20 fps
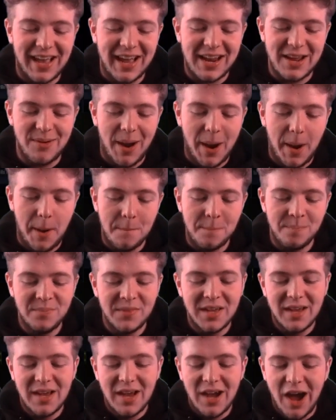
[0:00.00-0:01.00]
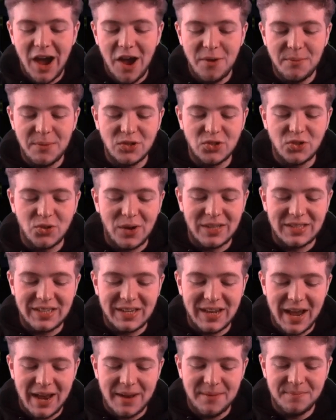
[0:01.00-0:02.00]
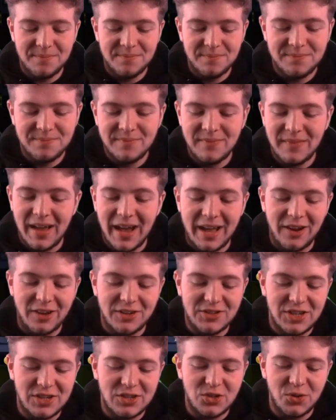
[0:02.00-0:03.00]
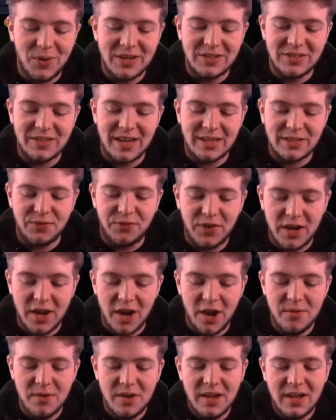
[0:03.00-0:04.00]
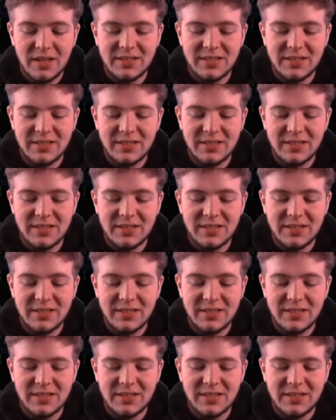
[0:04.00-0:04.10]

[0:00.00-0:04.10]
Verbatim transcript: Anyway, I hope you enjoyed today. And I'll see you as always in the next video.